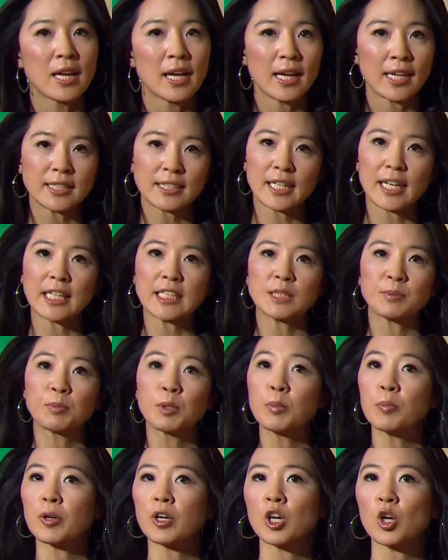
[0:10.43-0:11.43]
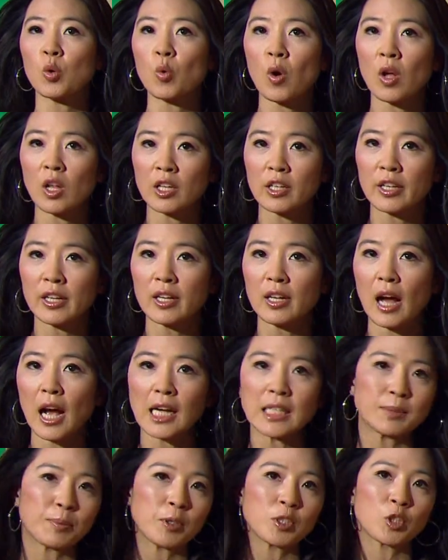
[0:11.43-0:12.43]
In today's Bloomberg Equality, I
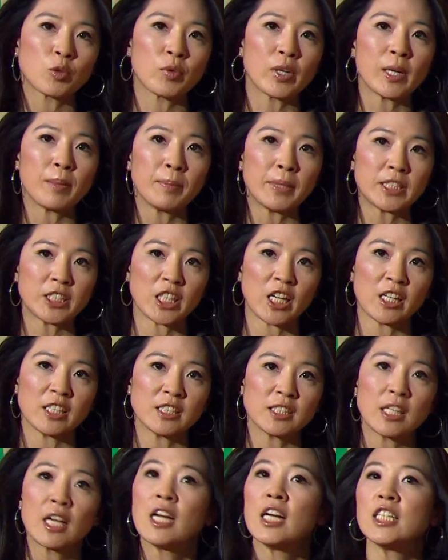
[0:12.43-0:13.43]
spoke to Rita Mitjans,